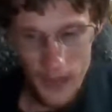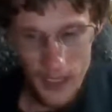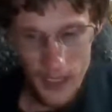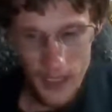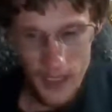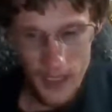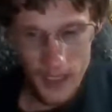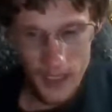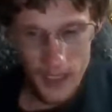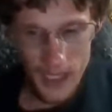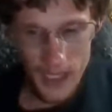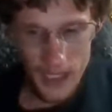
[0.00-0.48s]

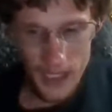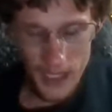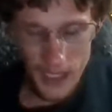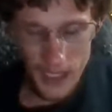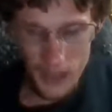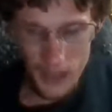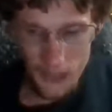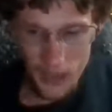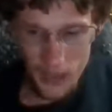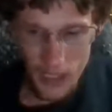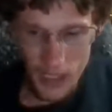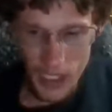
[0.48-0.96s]
Because I done a
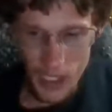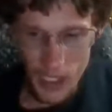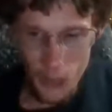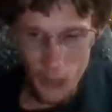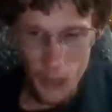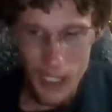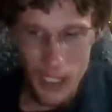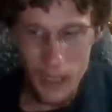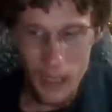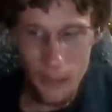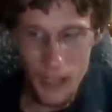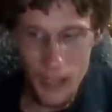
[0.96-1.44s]
video a
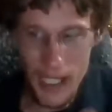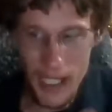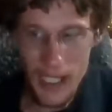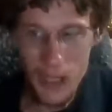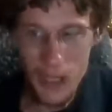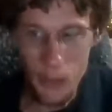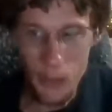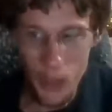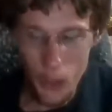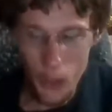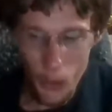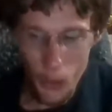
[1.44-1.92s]
while back
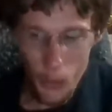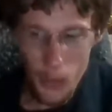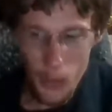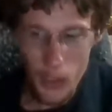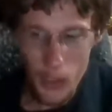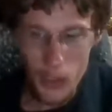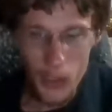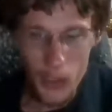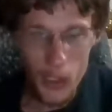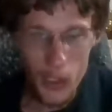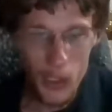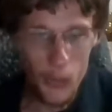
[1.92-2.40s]
on my old
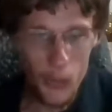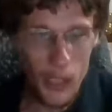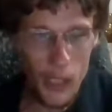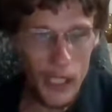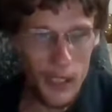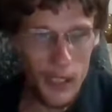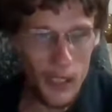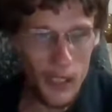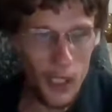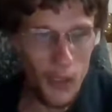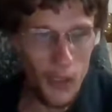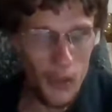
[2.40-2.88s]
YouTube where I
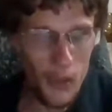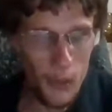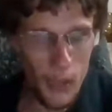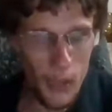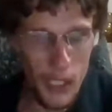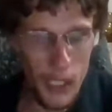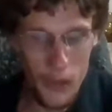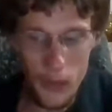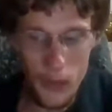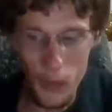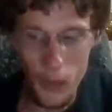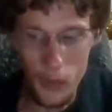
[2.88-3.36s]
talked
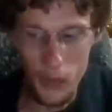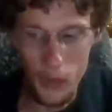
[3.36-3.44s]
about